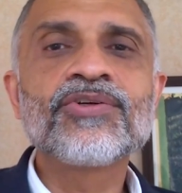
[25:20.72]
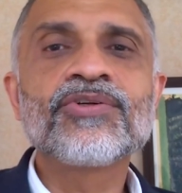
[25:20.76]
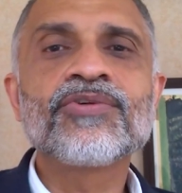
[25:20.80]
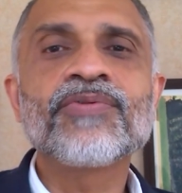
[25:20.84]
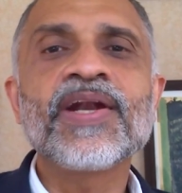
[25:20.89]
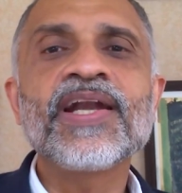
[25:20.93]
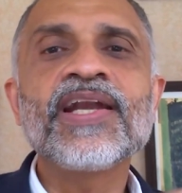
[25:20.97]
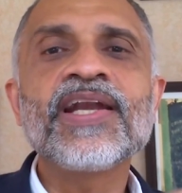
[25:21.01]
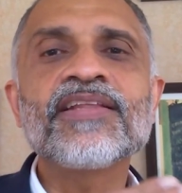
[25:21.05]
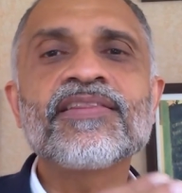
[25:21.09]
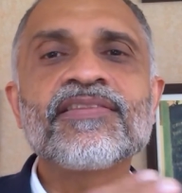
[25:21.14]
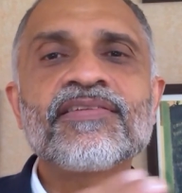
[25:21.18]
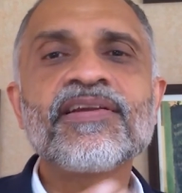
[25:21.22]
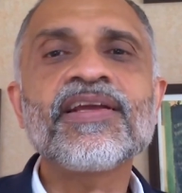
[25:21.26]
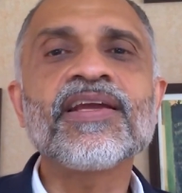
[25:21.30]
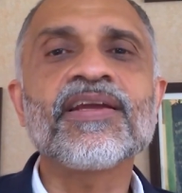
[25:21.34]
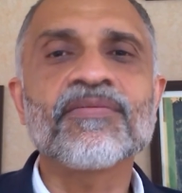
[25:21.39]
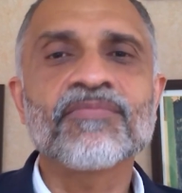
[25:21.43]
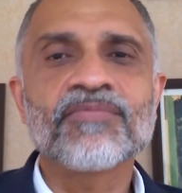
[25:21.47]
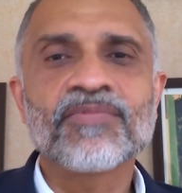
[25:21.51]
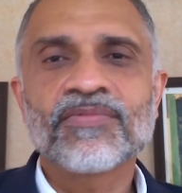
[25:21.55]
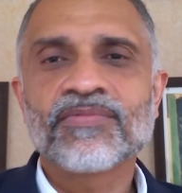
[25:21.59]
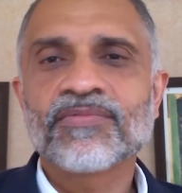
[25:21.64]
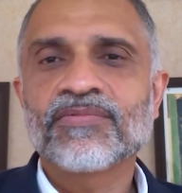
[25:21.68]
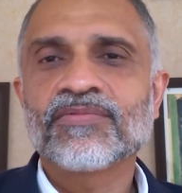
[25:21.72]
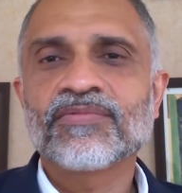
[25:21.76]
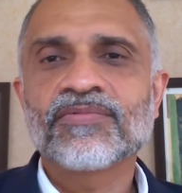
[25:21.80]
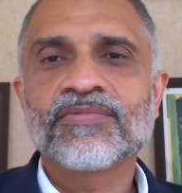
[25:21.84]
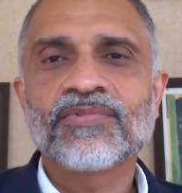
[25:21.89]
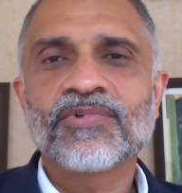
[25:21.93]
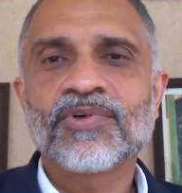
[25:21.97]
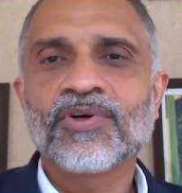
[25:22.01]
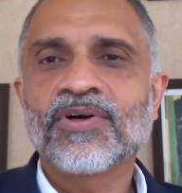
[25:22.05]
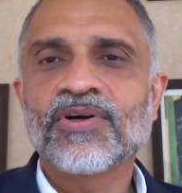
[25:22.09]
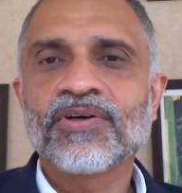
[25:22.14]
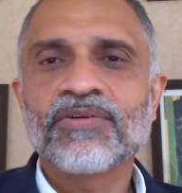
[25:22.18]
23
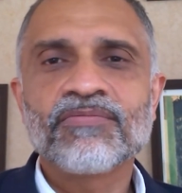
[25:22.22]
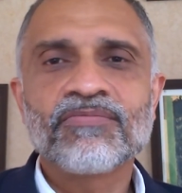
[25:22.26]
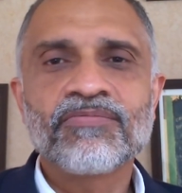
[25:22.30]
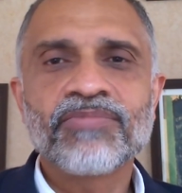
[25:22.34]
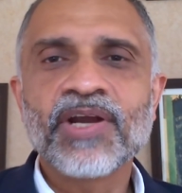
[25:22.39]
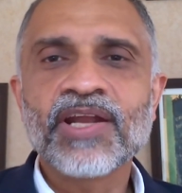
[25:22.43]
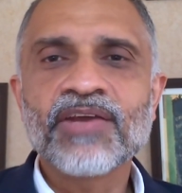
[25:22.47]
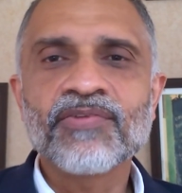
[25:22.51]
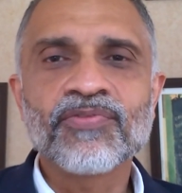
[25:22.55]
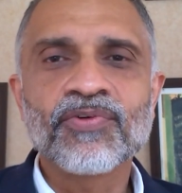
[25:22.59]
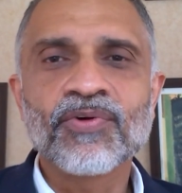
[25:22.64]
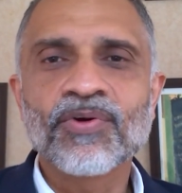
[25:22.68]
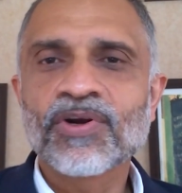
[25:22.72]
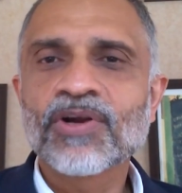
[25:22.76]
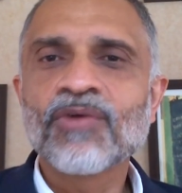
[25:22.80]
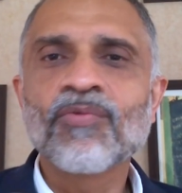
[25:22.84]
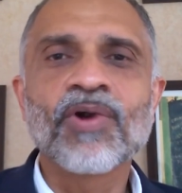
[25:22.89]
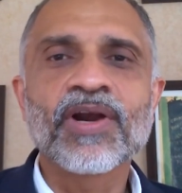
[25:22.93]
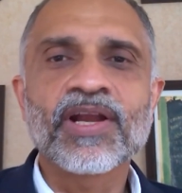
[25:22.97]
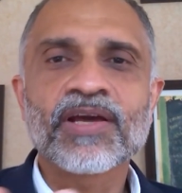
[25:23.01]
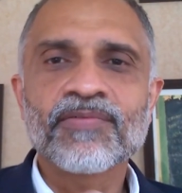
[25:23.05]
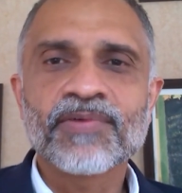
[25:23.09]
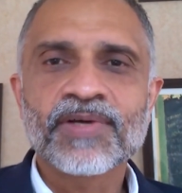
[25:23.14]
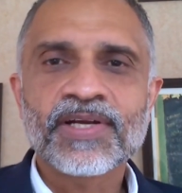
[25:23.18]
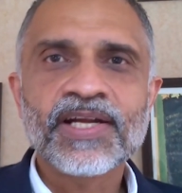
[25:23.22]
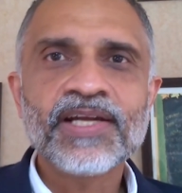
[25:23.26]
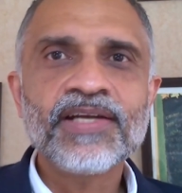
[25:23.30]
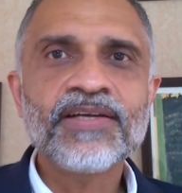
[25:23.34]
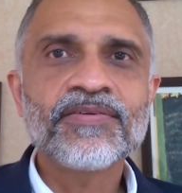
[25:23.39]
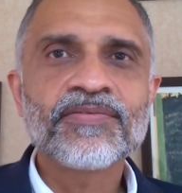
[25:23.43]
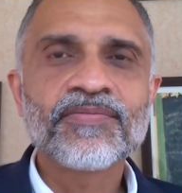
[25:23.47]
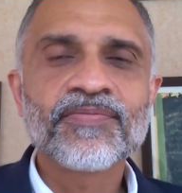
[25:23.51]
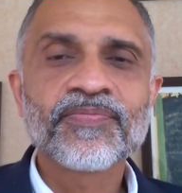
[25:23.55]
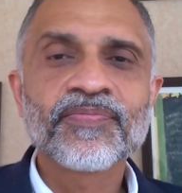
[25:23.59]
or 24 or whatever, right?